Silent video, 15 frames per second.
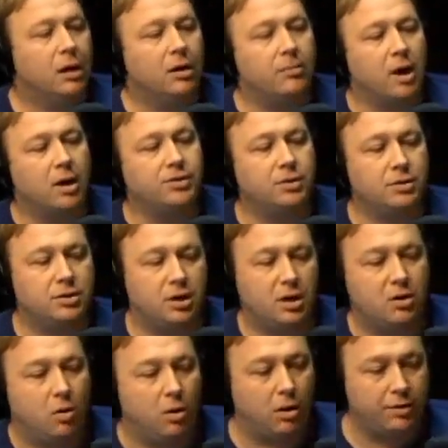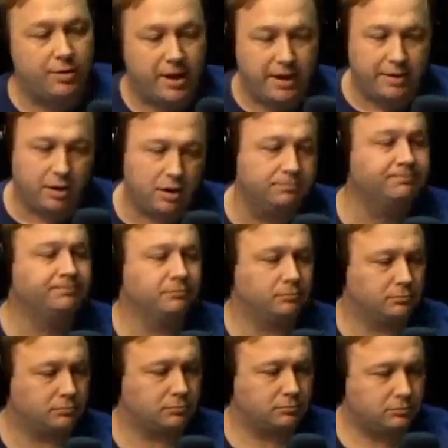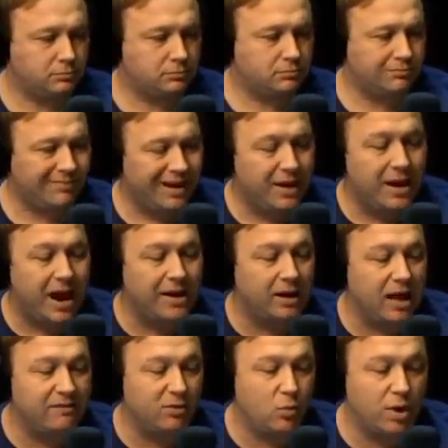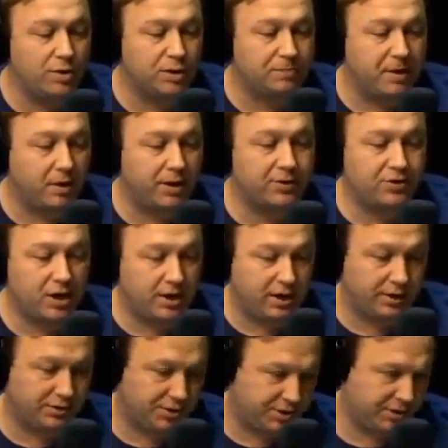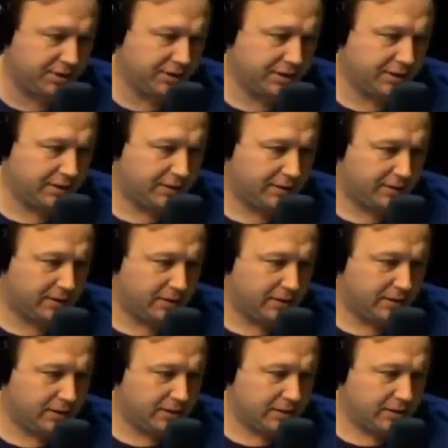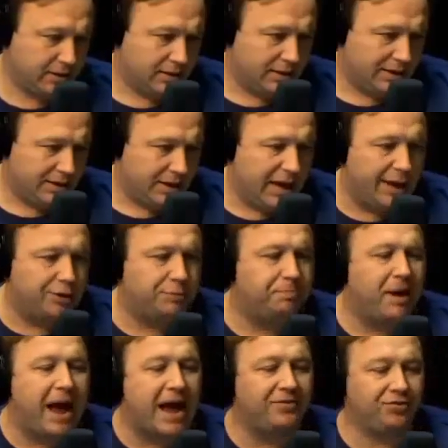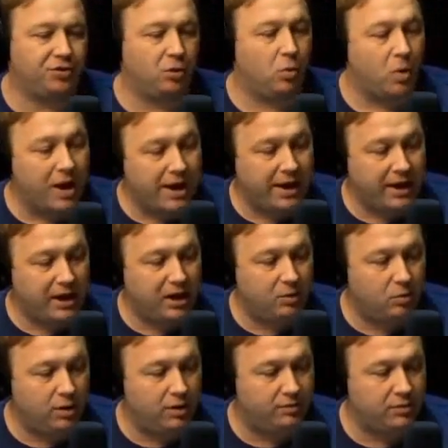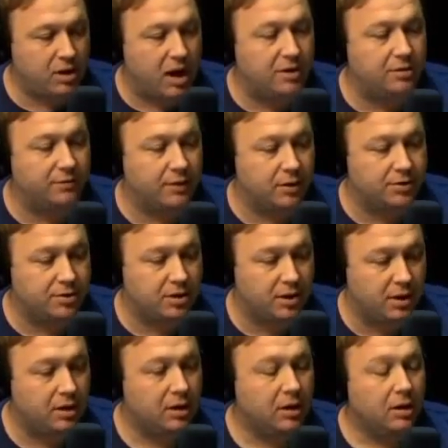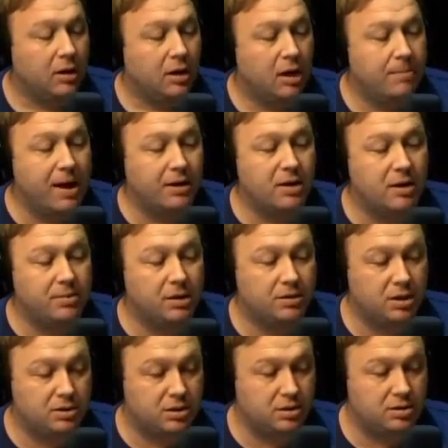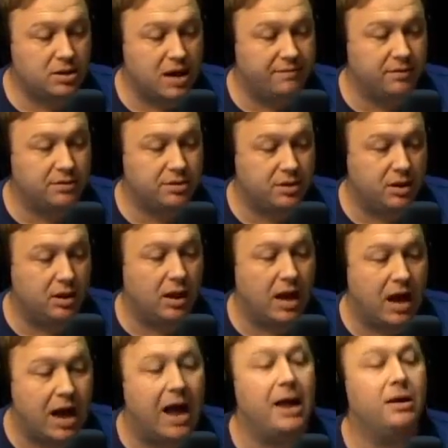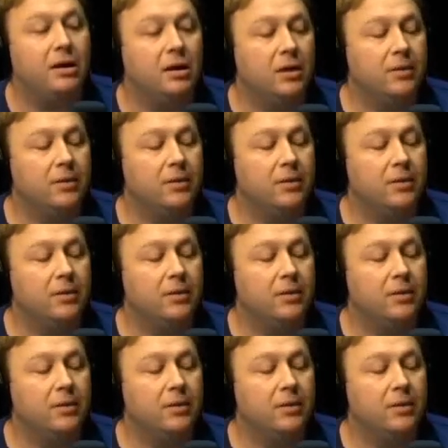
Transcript: Emergency coordinator and 9/11 witness Barry Jennings has passed away with controversy about WTC 7 still hot,